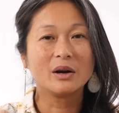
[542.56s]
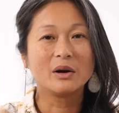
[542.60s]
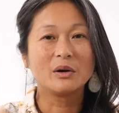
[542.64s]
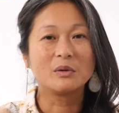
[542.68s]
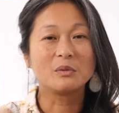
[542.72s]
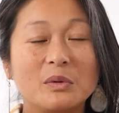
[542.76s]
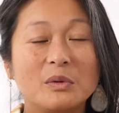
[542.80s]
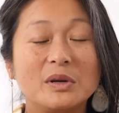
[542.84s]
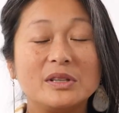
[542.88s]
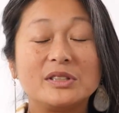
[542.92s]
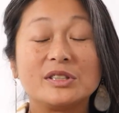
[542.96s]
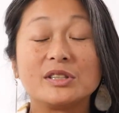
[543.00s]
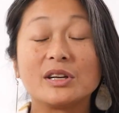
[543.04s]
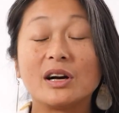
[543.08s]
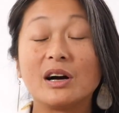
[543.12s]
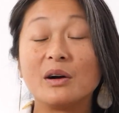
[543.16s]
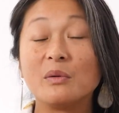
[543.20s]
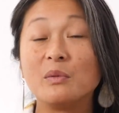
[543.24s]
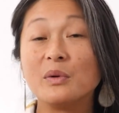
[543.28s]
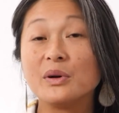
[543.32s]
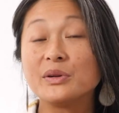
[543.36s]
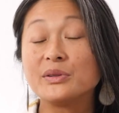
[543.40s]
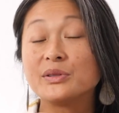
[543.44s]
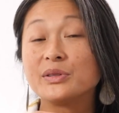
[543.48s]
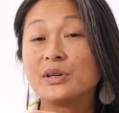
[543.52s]
which I
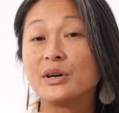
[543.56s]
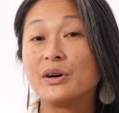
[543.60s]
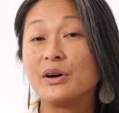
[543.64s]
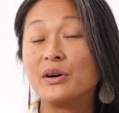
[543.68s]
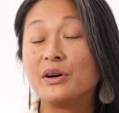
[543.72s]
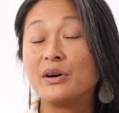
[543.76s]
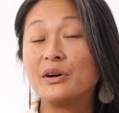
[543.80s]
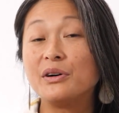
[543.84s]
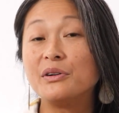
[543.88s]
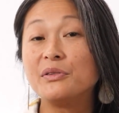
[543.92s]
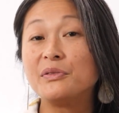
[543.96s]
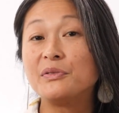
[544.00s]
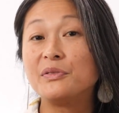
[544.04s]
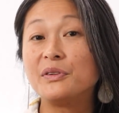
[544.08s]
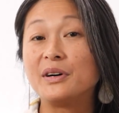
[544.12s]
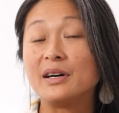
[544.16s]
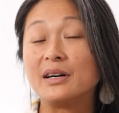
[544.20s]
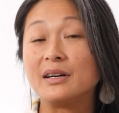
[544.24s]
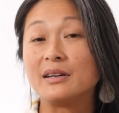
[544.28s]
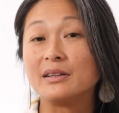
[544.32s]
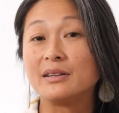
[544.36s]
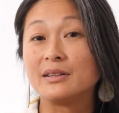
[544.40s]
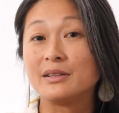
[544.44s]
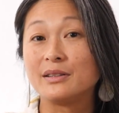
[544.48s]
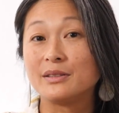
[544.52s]
want to
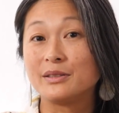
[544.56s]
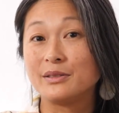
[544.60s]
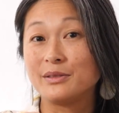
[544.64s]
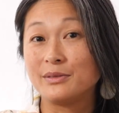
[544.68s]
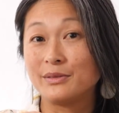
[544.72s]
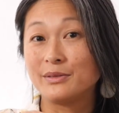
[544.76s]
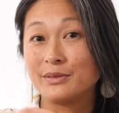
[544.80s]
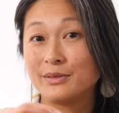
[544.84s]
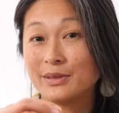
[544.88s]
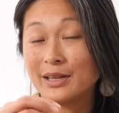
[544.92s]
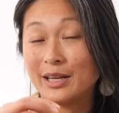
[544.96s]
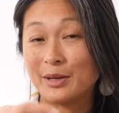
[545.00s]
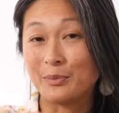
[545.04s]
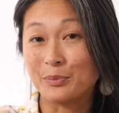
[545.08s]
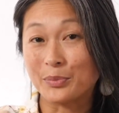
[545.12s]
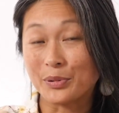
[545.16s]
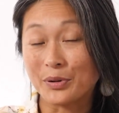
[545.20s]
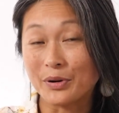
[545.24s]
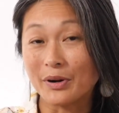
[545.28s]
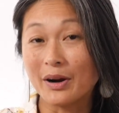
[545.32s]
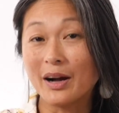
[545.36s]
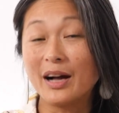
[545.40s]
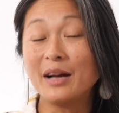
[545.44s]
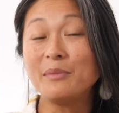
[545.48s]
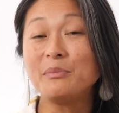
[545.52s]
offer and
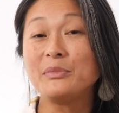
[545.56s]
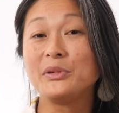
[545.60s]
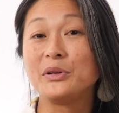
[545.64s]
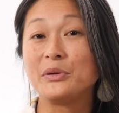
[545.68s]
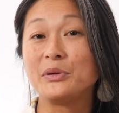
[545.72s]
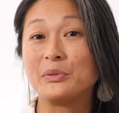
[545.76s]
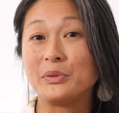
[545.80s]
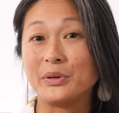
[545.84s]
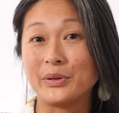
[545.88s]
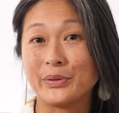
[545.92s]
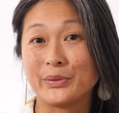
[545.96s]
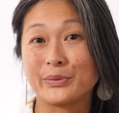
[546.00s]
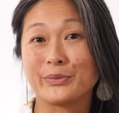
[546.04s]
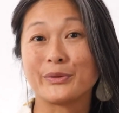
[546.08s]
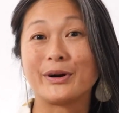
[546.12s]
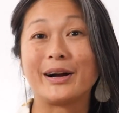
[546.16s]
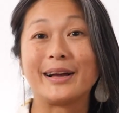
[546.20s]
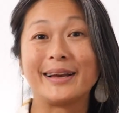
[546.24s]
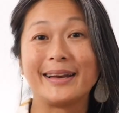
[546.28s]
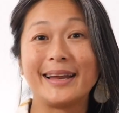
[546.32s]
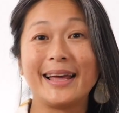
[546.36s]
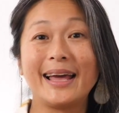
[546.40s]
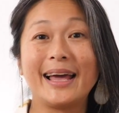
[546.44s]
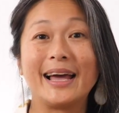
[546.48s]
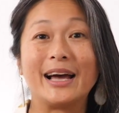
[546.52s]
prime you with
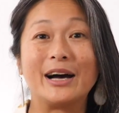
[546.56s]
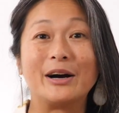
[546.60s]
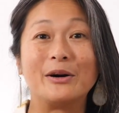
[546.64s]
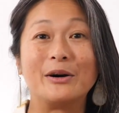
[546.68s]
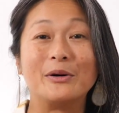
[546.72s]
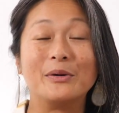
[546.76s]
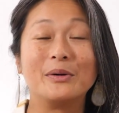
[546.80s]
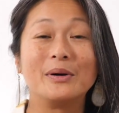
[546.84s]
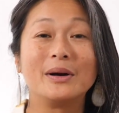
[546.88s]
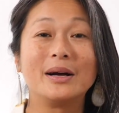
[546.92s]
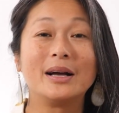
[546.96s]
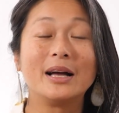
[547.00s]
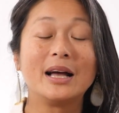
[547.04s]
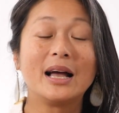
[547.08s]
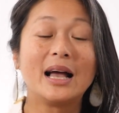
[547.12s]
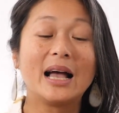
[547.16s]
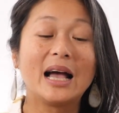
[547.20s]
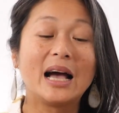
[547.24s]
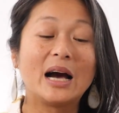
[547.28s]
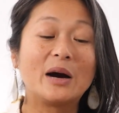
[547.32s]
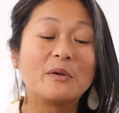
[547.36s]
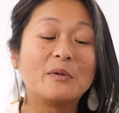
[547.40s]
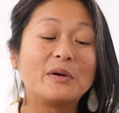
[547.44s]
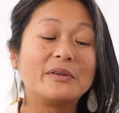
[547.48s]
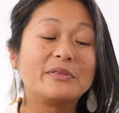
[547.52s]
right now.
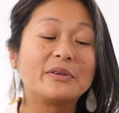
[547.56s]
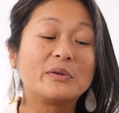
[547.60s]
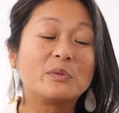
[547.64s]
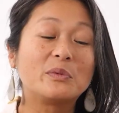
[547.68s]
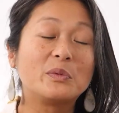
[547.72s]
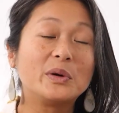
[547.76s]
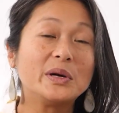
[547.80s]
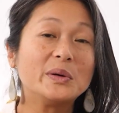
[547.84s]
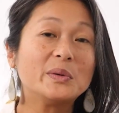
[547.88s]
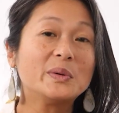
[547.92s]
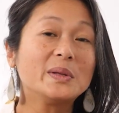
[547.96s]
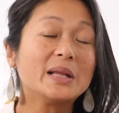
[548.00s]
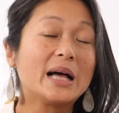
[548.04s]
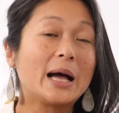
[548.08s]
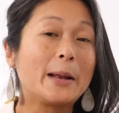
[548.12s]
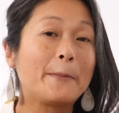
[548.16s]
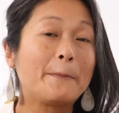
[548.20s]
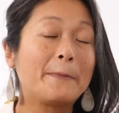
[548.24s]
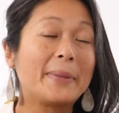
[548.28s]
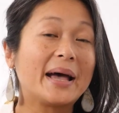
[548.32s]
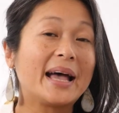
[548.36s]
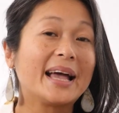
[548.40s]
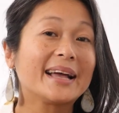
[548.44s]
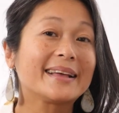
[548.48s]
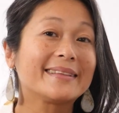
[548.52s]
However, we will
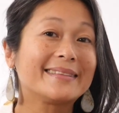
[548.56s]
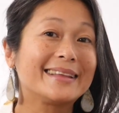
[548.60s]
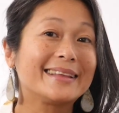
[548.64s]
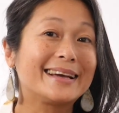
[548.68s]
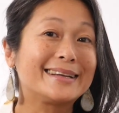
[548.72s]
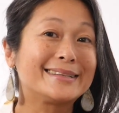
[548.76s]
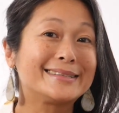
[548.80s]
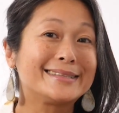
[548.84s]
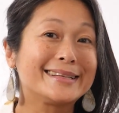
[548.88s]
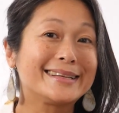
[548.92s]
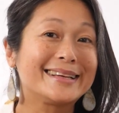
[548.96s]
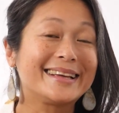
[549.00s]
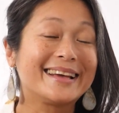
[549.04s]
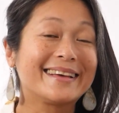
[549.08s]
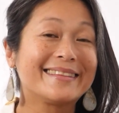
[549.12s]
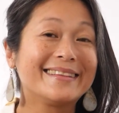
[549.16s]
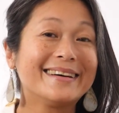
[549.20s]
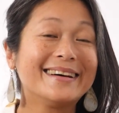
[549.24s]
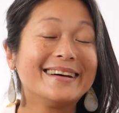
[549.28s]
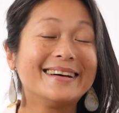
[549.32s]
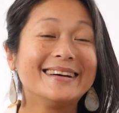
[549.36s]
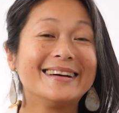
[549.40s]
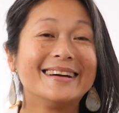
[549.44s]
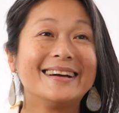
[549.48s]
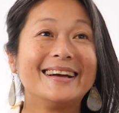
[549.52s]
unpack that
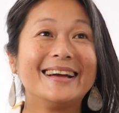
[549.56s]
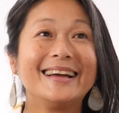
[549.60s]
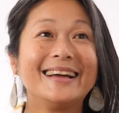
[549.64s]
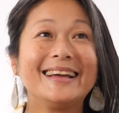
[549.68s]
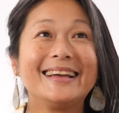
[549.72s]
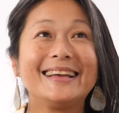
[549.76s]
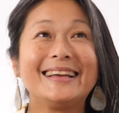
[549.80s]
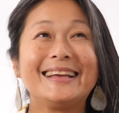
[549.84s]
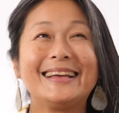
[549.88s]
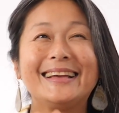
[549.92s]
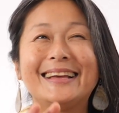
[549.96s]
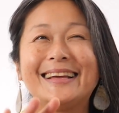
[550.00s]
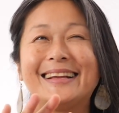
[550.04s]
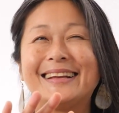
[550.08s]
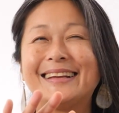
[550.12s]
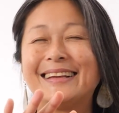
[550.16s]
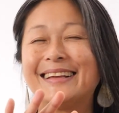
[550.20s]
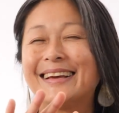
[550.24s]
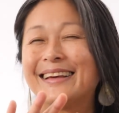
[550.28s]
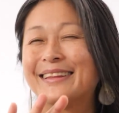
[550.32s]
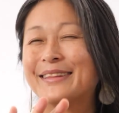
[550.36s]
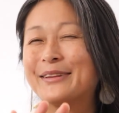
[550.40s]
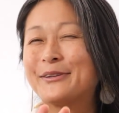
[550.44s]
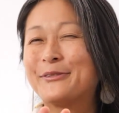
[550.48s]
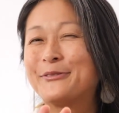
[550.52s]
together
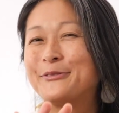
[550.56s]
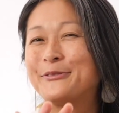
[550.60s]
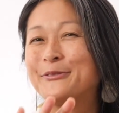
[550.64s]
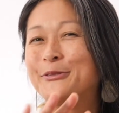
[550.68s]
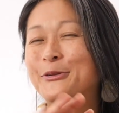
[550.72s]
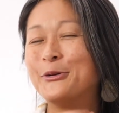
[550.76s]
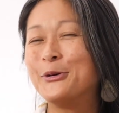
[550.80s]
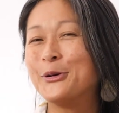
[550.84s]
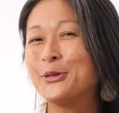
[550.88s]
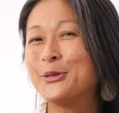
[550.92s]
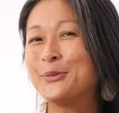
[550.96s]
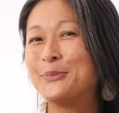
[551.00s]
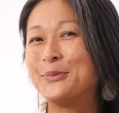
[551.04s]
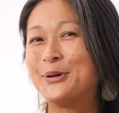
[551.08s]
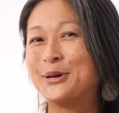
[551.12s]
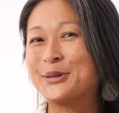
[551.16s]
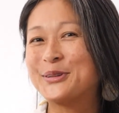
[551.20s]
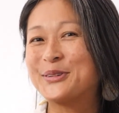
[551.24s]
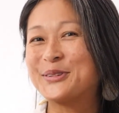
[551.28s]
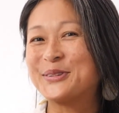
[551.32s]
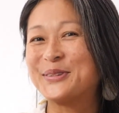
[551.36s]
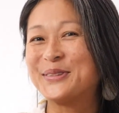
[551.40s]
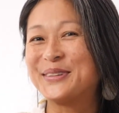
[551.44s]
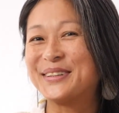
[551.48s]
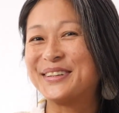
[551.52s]
in the fourth
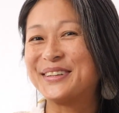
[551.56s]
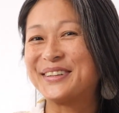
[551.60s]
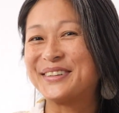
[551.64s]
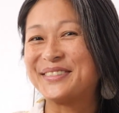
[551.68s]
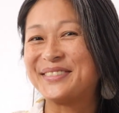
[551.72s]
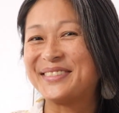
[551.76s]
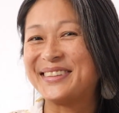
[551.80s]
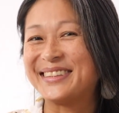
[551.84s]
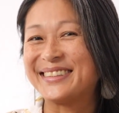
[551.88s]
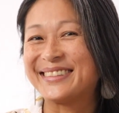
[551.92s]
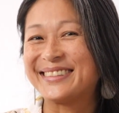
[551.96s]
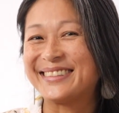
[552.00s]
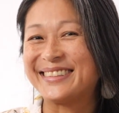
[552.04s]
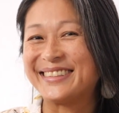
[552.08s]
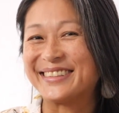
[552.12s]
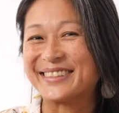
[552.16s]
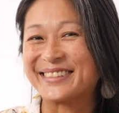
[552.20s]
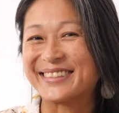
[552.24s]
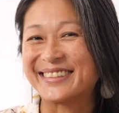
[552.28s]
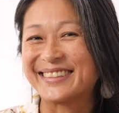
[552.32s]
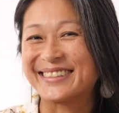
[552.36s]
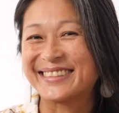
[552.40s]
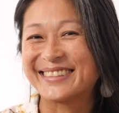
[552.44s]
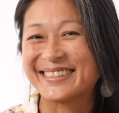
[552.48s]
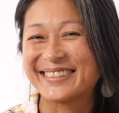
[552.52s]
module of this
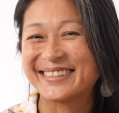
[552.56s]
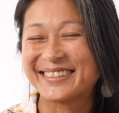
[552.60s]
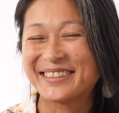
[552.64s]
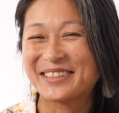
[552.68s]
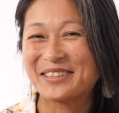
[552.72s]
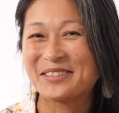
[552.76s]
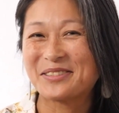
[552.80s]
series.